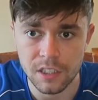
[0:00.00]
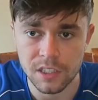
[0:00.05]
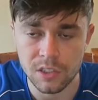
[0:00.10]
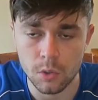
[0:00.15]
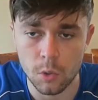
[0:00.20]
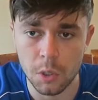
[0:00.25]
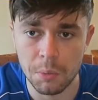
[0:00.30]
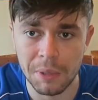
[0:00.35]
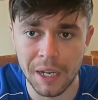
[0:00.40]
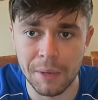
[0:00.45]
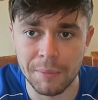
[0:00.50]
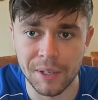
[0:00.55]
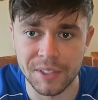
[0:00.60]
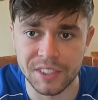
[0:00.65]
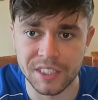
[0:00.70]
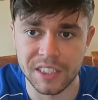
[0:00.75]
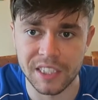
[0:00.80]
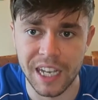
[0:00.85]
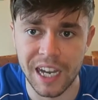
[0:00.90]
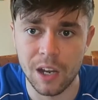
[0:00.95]
it's all about
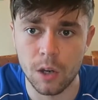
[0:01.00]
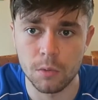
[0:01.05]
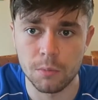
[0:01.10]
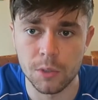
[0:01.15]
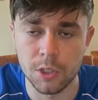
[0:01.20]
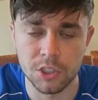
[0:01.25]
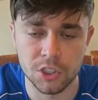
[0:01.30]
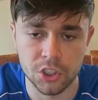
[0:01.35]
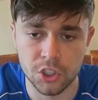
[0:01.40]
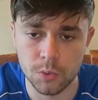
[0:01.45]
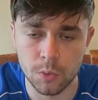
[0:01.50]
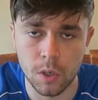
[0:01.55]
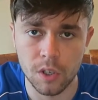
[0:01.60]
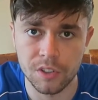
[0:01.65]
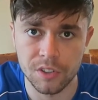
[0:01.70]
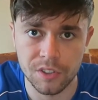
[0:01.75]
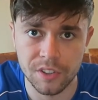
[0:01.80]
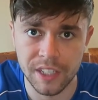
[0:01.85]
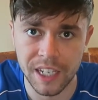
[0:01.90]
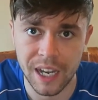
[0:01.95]
basically how much do you
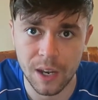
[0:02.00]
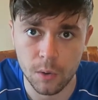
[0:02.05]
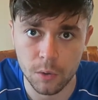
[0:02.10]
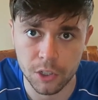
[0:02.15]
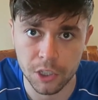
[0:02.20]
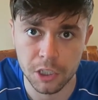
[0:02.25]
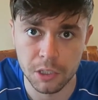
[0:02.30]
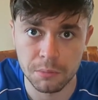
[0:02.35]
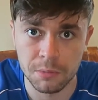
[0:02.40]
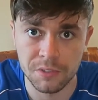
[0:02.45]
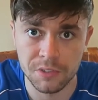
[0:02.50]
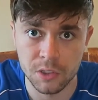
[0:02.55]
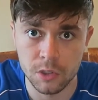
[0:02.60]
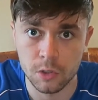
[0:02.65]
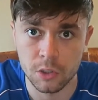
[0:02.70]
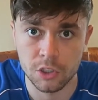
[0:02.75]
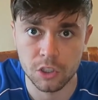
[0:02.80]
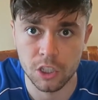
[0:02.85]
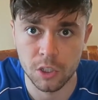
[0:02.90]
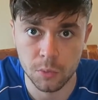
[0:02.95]
want the outcome of
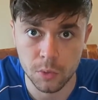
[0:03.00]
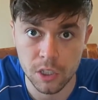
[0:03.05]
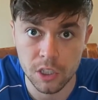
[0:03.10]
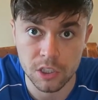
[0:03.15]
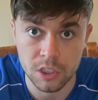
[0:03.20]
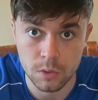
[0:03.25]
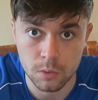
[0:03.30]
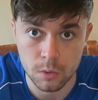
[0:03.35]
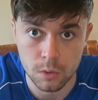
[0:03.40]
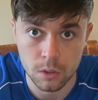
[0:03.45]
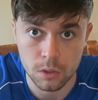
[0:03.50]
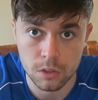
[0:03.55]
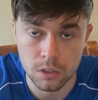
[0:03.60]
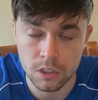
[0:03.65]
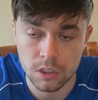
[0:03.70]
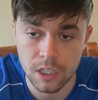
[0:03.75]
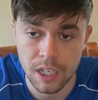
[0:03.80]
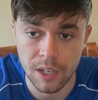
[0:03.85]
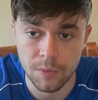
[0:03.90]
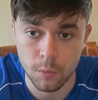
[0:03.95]
you're trying to work
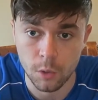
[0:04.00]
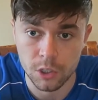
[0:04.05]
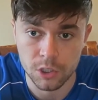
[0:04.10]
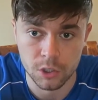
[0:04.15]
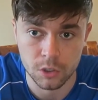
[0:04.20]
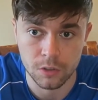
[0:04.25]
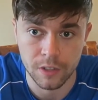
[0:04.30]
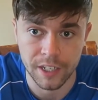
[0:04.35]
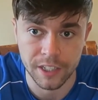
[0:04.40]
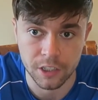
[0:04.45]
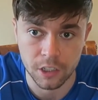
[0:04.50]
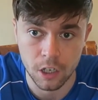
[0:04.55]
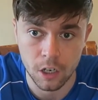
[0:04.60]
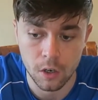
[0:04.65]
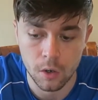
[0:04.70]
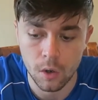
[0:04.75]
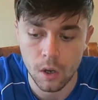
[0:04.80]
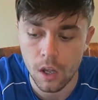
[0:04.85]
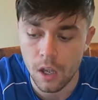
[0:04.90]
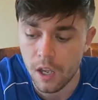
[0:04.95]
towards, and what's your end
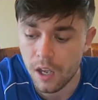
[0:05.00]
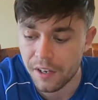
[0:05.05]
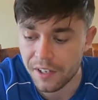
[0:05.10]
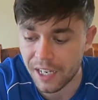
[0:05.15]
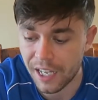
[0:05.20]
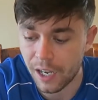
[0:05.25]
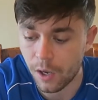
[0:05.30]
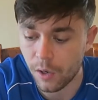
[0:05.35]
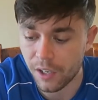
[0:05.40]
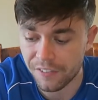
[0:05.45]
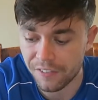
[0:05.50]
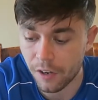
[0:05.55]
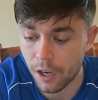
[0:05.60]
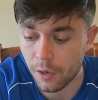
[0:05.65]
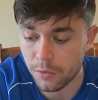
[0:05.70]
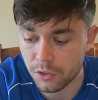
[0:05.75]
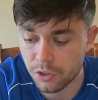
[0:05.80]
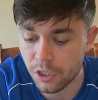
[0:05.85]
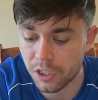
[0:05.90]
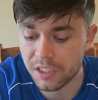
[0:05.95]
goal. Now, if
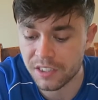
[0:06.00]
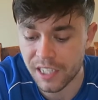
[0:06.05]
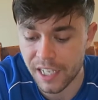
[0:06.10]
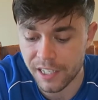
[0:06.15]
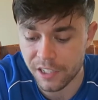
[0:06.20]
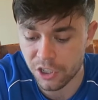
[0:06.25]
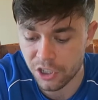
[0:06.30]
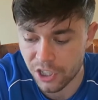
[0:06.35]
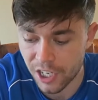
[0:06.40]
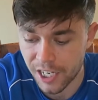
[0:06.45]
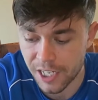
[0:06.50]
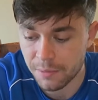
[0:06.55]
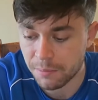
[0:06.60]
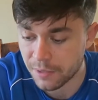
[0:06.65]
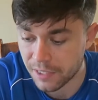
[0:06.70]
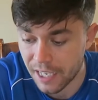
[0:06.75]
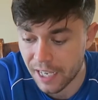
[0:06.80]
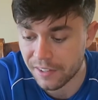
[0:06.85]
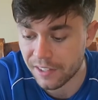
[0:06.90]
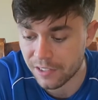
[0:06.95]
I was trying to stay in
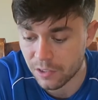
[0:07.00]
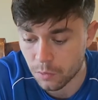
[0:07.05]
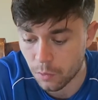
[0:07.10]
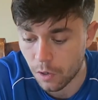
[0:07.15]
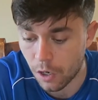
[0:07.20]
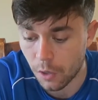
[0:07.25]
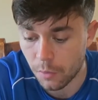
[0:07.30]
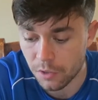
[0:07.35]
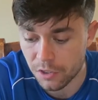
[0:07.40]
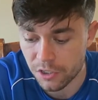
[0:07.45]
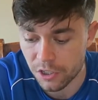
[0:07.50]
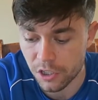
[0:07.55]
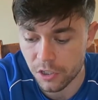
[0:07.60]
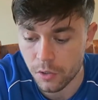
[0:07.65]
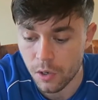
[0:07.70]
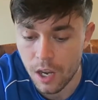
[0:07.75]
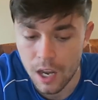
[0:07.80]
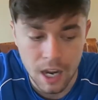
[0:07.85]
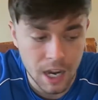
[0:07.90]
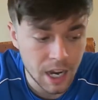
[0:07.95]
shape, yeah, this is what I would
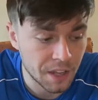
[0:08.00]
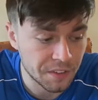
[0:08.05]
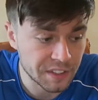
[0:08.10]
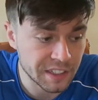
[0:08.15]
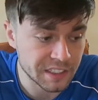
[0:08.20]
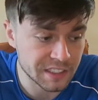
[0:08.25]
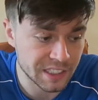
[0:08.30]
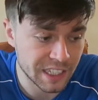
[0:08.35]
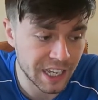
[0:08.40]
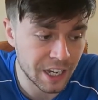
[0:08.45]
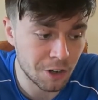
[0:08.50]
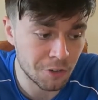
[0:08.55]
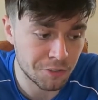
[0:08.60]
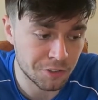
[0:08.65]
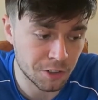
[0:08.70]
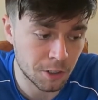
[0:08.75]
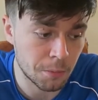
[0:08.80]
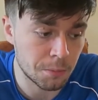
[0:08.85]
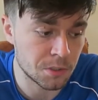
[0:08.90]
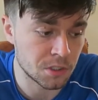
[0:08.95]
do, and these are the
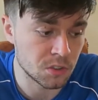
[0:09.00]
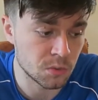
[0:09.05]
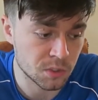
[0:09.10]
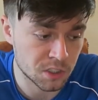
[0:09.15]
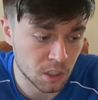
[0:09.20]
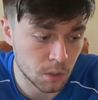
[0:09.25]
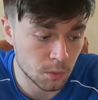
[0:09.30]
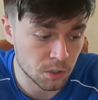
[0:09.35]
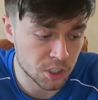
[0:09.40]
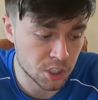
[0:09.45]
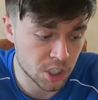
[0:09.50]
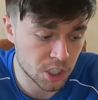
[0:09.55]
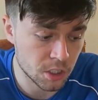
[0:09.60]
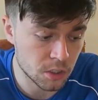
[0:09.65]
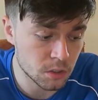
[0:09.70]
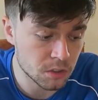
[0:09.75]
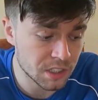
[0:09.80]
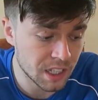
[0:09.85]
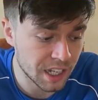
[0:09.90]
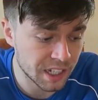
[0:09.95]
healthy options which I would
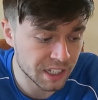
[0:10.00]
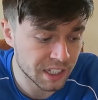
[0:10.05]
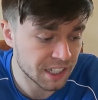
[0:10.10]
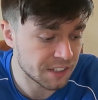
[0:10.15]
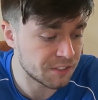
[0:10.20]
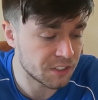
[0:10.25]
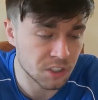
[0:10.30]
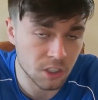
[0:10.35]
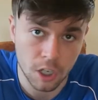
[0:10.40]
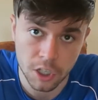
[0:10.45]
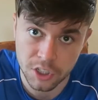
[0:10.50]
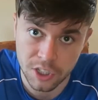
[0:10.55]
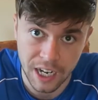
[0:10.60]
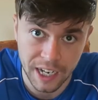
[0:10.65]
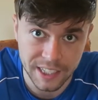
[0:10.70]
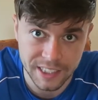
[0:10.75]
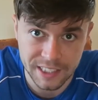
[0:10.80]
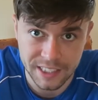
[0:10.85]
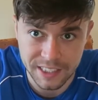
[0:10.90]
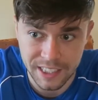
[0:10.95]
choose. And if you're not
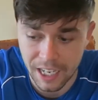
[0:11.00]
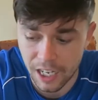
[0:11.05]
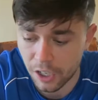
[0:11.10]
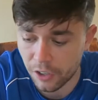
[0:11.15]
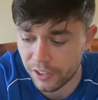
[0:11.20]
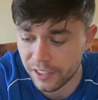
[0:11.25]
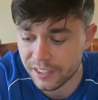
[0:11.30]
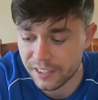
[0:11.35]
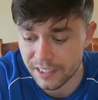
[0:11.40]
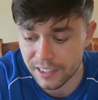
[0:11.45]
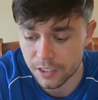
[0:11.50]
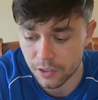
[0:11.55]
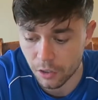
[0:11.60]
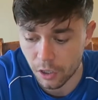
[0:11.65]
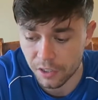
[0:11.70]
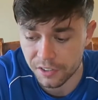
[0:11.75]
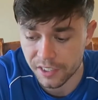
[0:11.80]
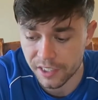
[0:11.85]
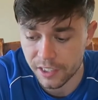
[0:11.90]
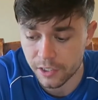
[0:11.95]
tracking your calories, these are
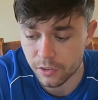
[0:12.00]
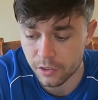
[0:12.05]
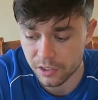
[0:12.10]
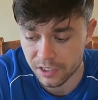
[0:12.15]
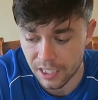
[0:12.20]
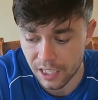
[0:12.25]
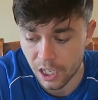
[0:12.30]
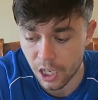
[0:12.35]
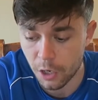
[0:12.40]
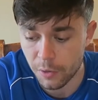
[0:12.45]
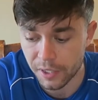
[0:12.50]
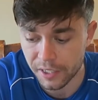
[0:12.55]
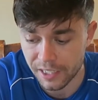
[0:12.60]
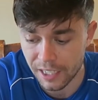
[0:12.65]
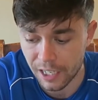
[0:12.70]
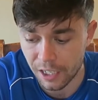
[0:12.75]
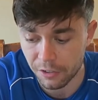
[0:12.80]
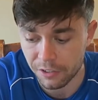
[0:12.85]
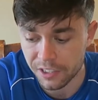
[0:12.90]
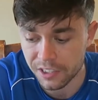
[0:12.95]
ideal because they're low in
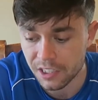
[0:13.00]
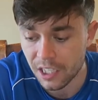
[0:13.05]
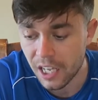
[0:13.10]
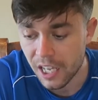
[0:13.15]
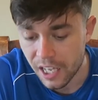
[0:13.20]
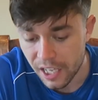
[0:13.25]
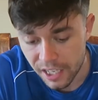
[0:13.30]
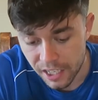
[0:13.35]
calories.